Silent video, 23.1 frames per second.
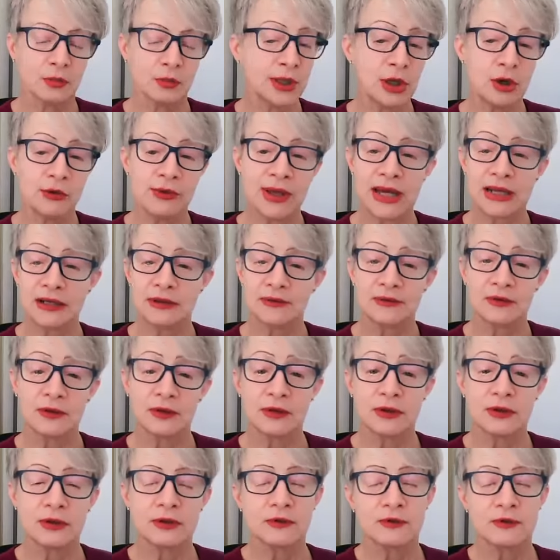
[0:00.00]
We know that
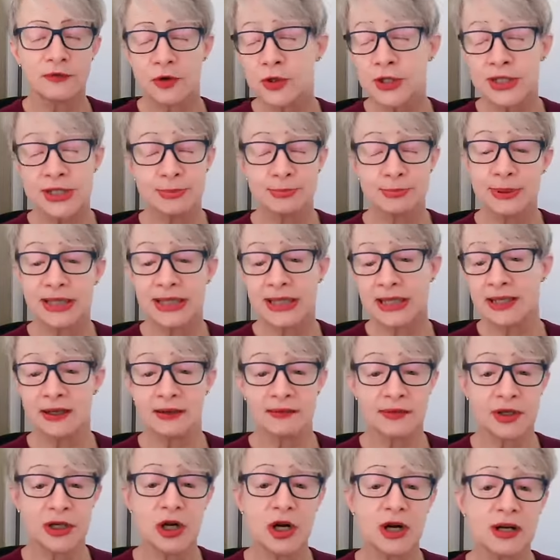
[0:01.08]
first beginning
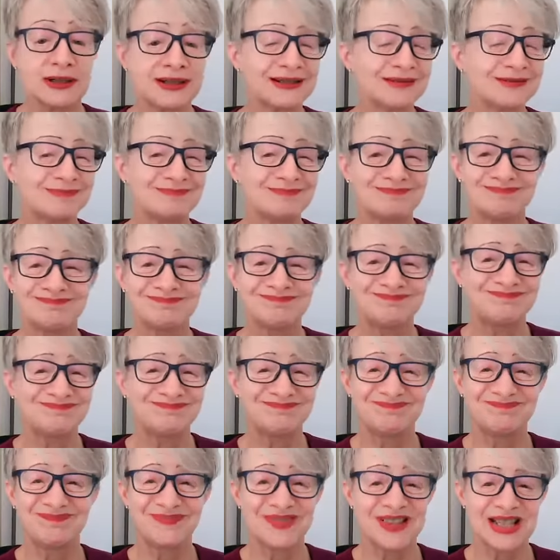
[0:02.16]
in the garden
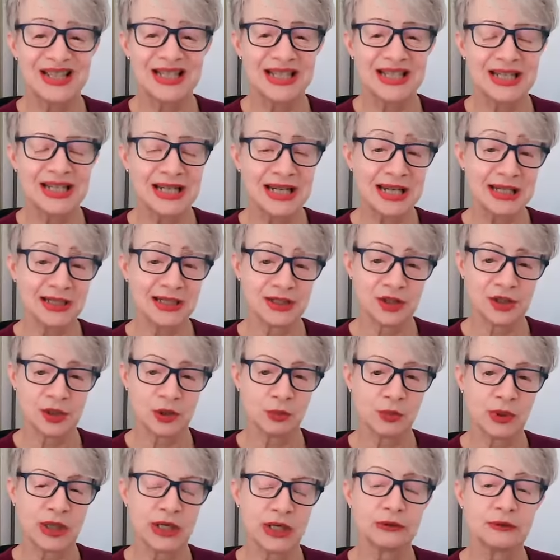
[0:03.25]
didn't end
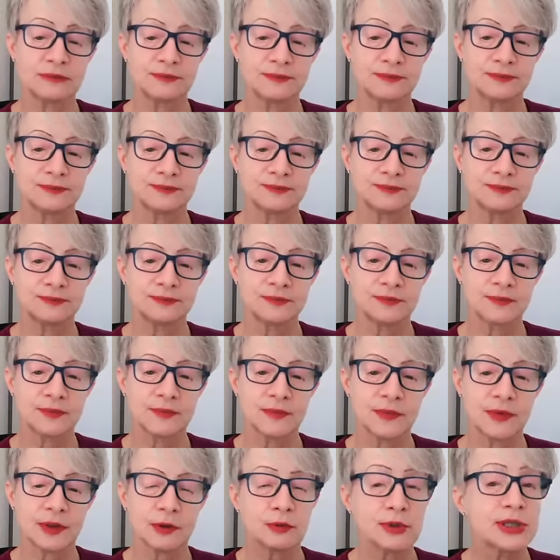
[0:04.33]
so well.
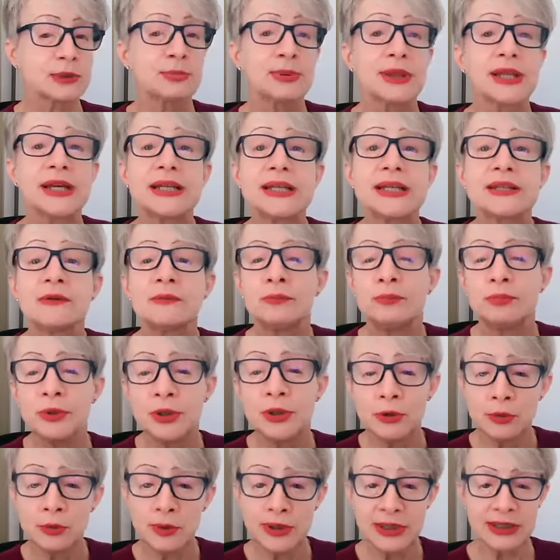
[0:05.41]
It's a place of
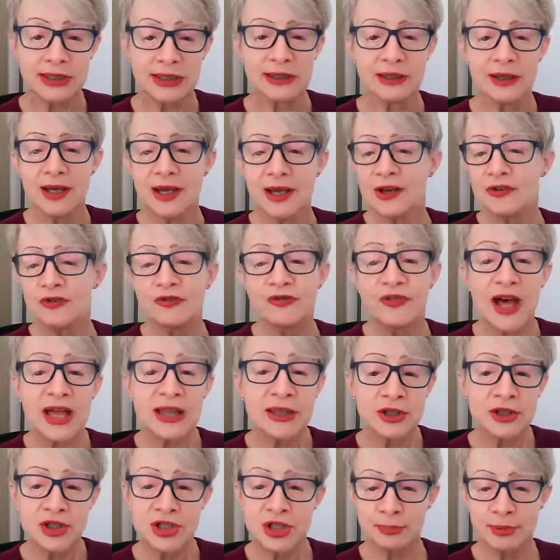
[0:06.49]
beauty,
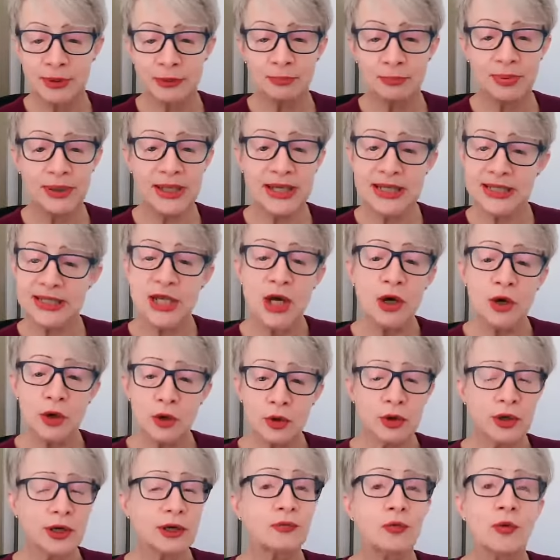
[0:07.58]
fellowship, and peace.
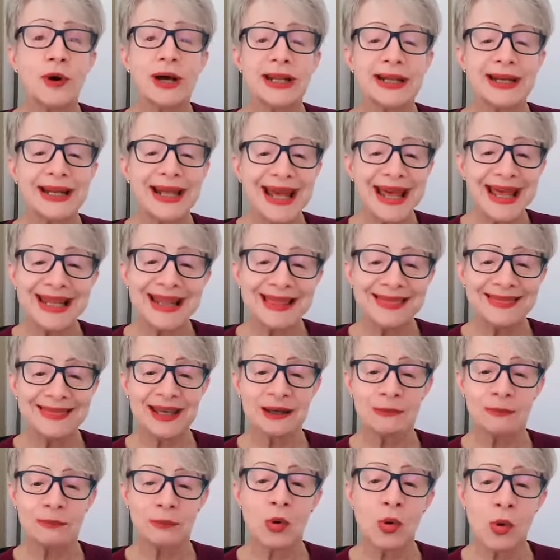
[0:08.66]
Who could have wanted
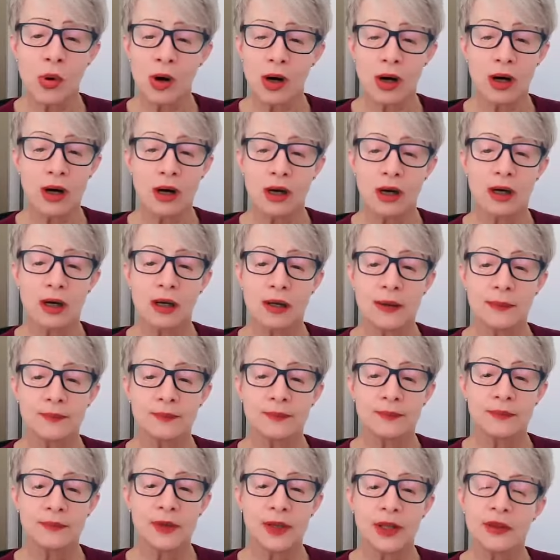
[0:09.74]
anything more?
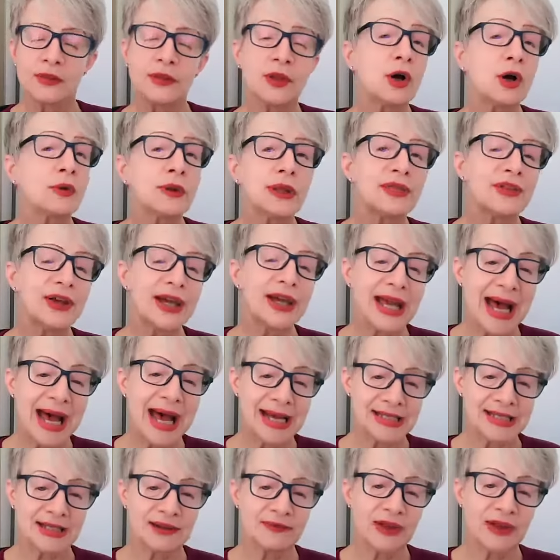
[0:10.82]
The only thing
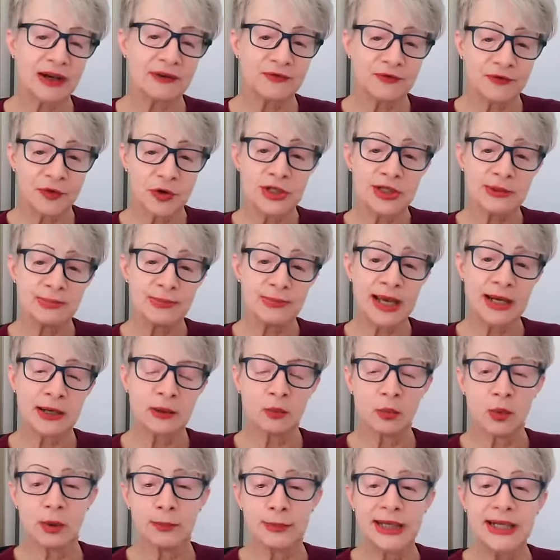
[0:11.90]
asked of that first man
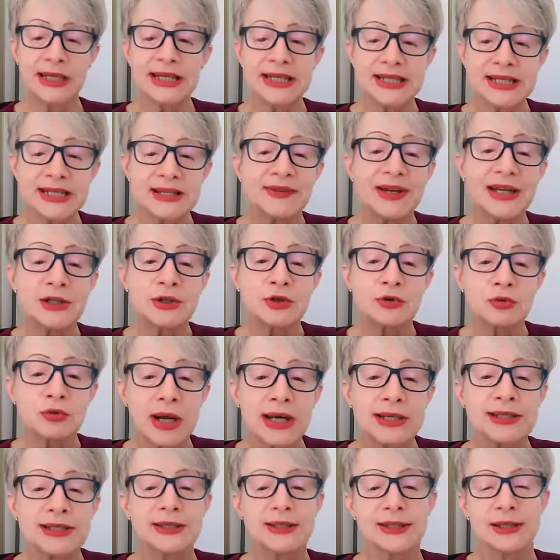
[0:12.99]
and woman is that they
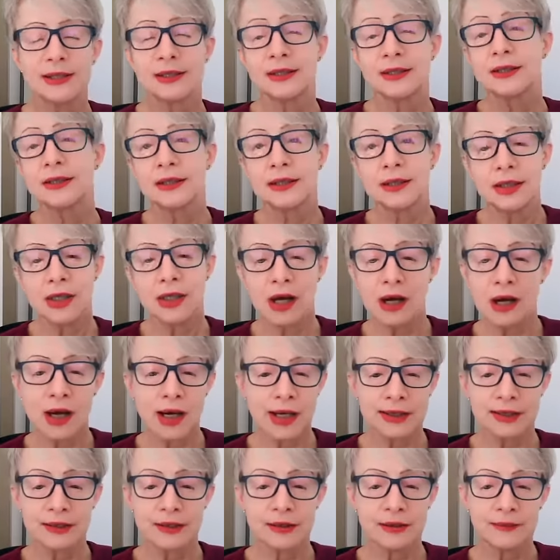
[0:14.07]
trust
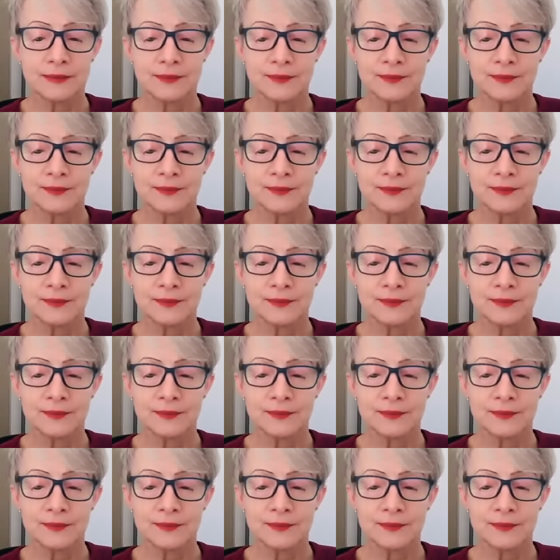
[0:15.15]
God.